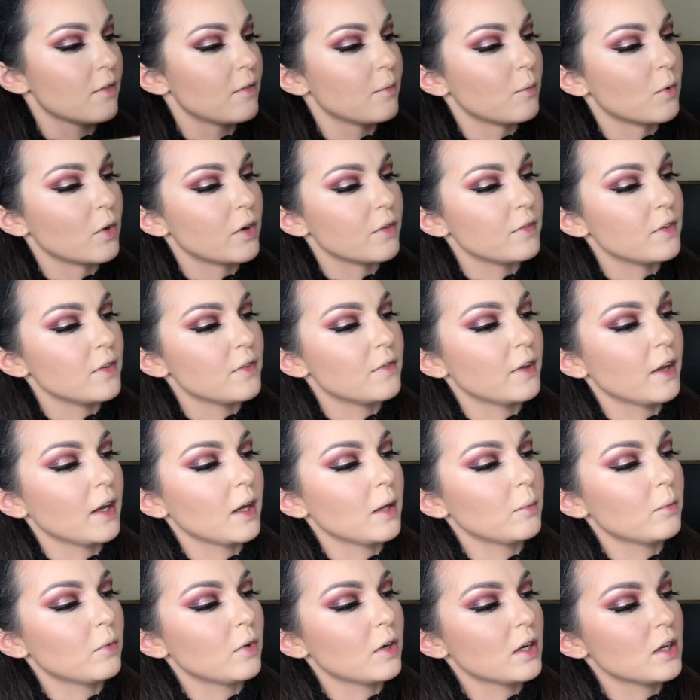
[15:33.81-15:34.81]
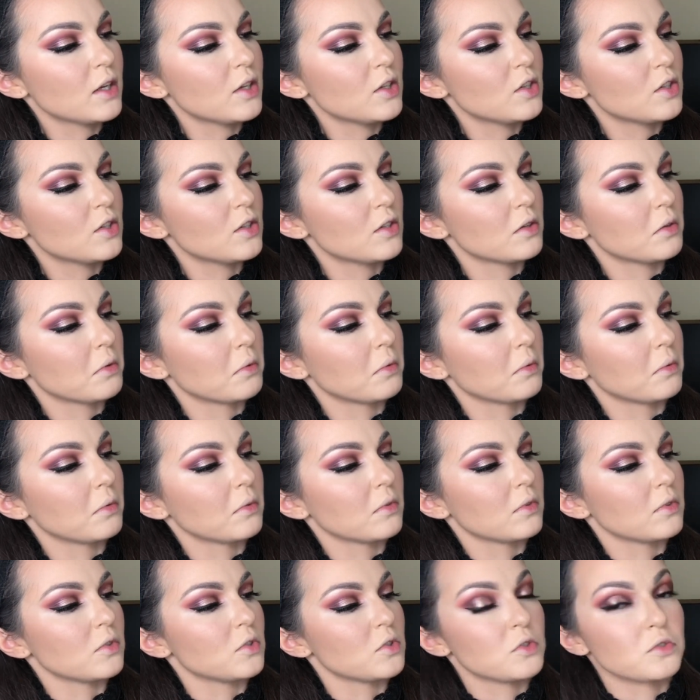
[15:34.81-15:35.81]
Morphe fan brush.
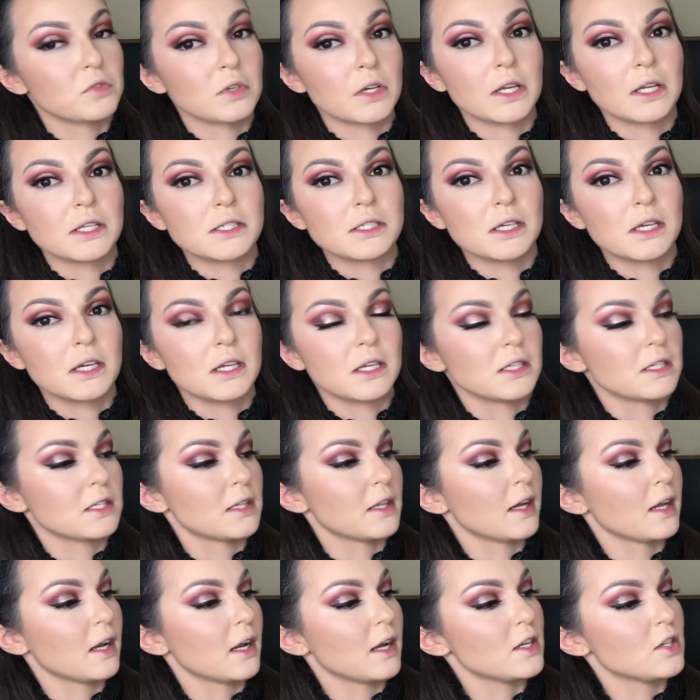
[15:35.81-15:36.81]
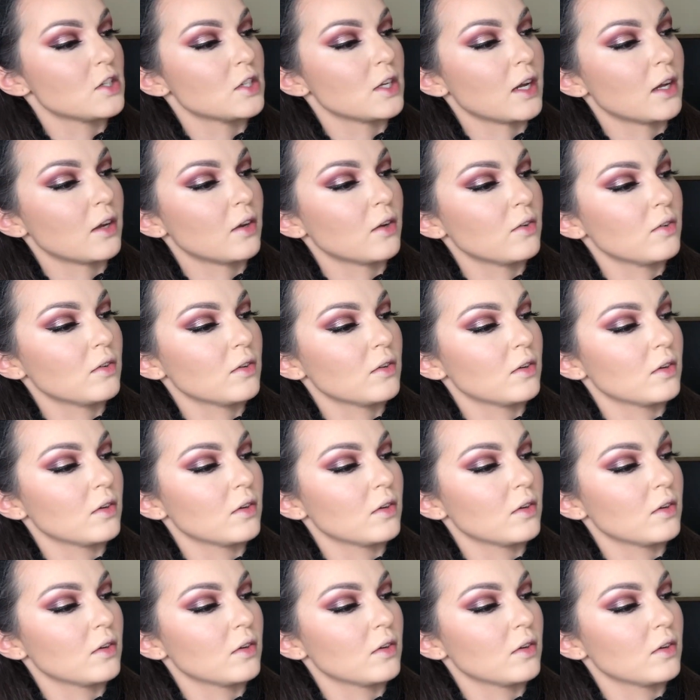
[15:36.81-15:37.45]
Just try not to get into that eyeshadow.